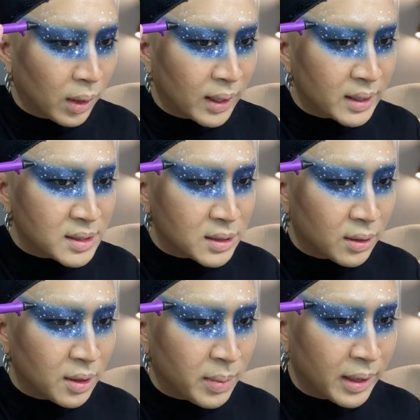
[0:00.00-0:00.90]
I
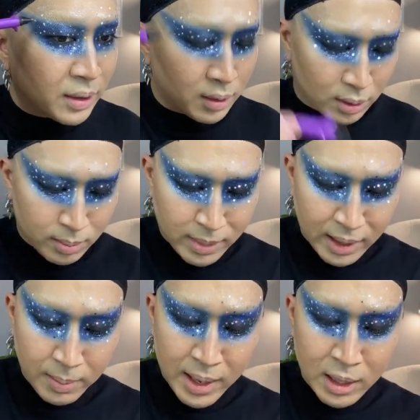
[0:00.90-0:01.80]
started
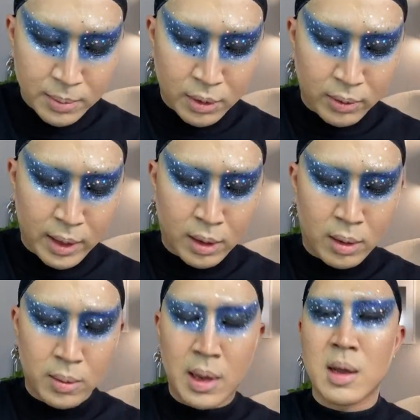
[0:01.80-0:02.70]
my makeup
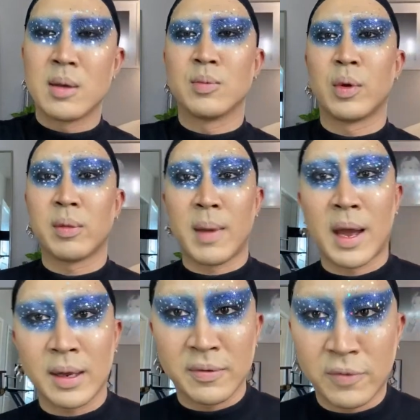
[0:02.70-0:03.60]
career with
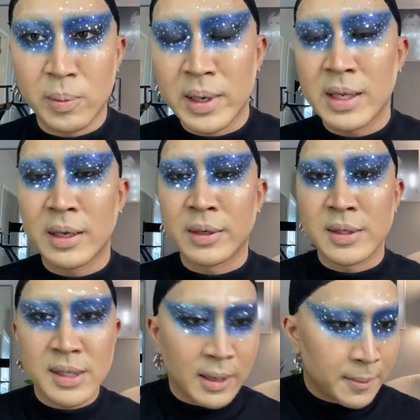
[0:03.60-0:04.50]
MAC for many
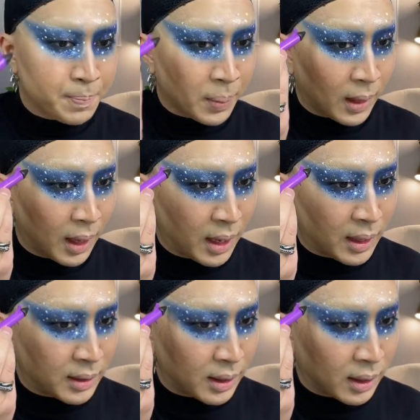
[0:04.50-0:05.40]
years,
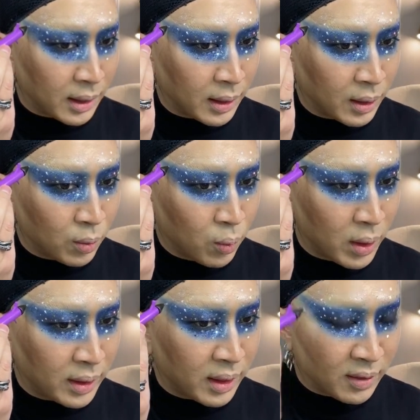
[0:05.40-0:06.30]
and
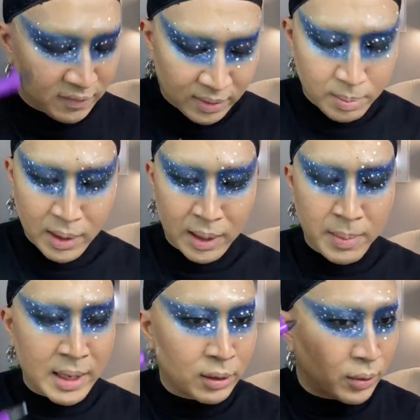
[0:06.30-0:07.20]
one of my
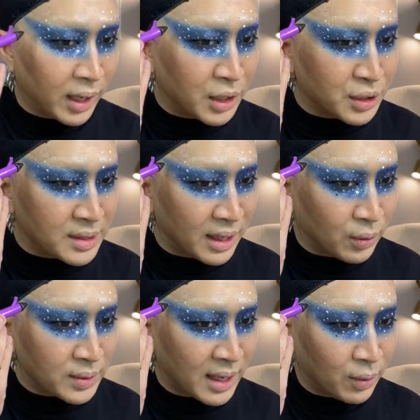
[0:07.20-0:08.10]
main locations that I
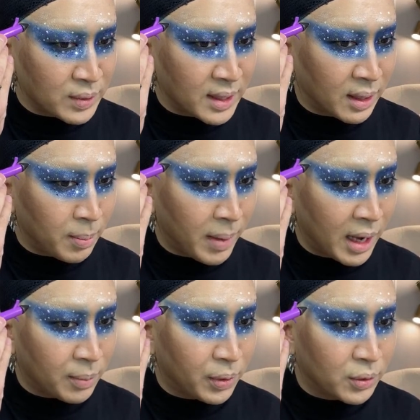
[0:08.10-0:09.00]
was at a
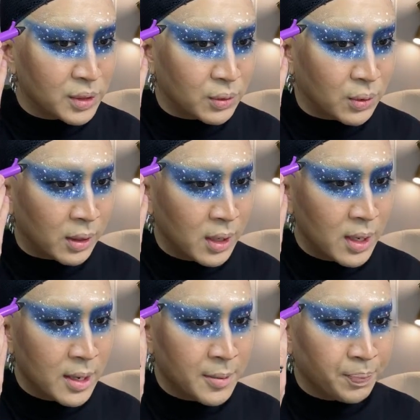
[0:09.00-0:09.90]
Mac Pro store
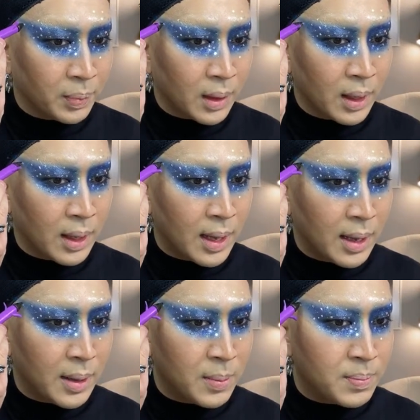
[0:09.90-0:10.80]

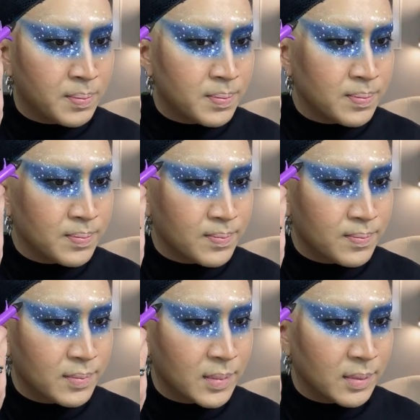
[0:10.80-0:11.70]

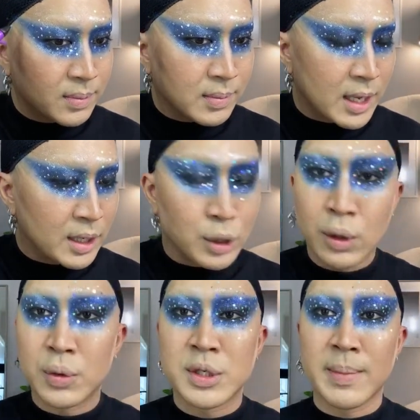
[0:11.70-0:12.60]
in
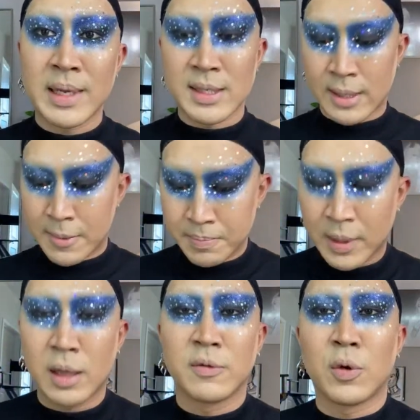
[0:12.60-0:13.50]
Costa Mesa,
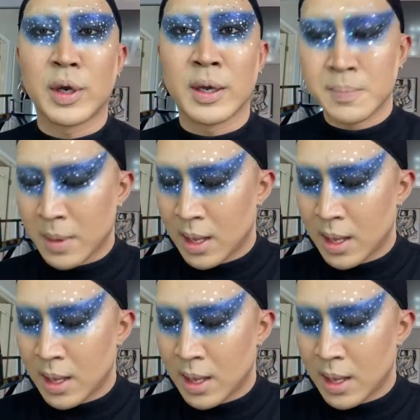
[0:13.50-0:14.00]
California.